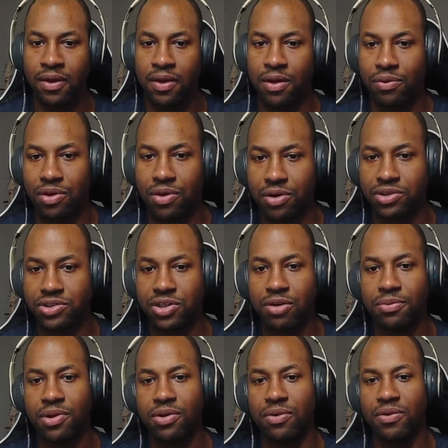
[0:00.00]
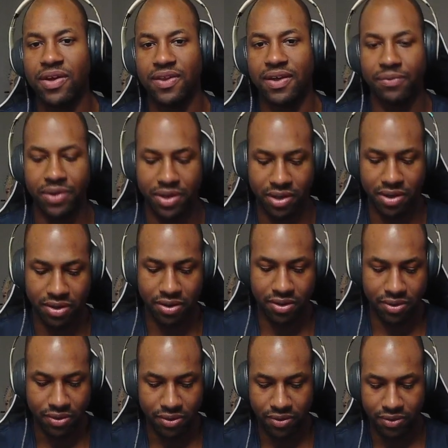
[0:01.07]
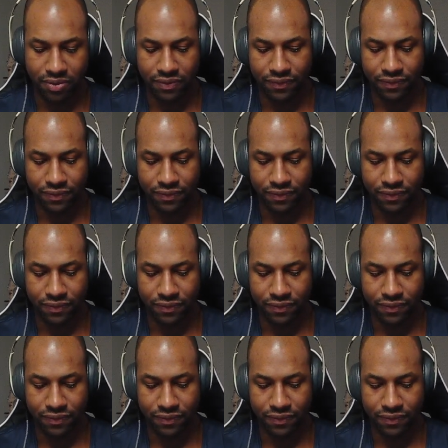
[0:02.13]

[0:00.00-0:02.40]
We'll go to terminal and then we could go